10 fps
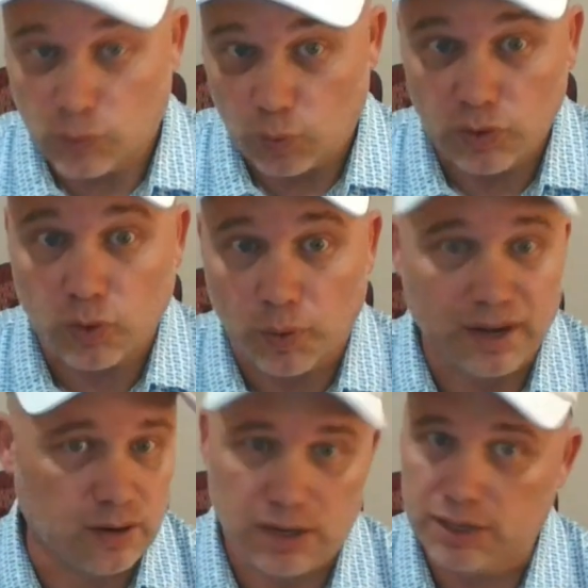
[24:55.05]
real
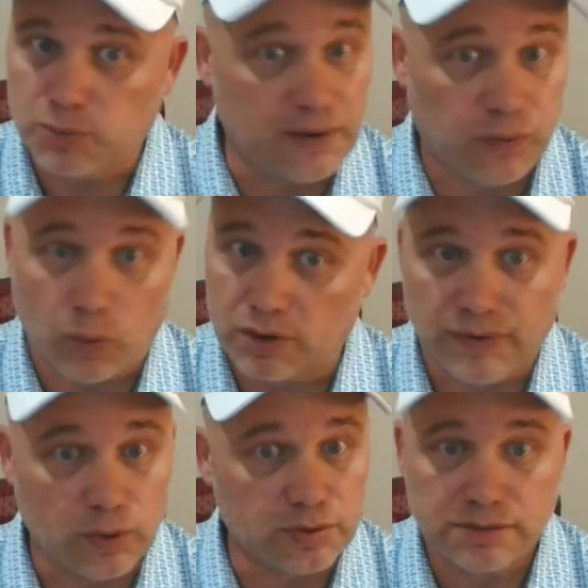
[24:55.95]
quick, it's Wake Forest,
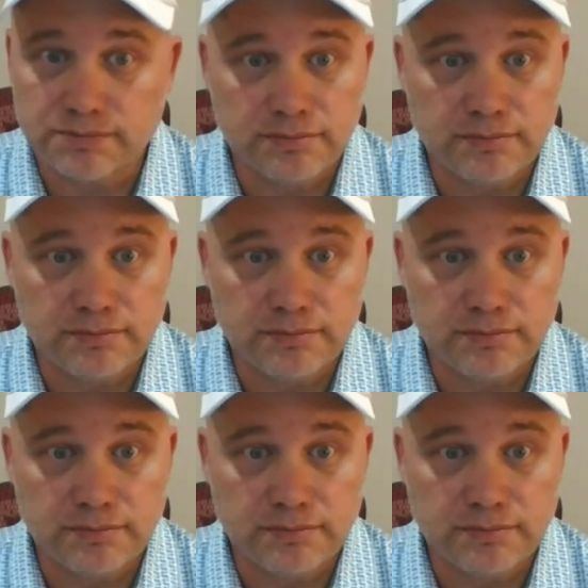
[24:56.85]
folks.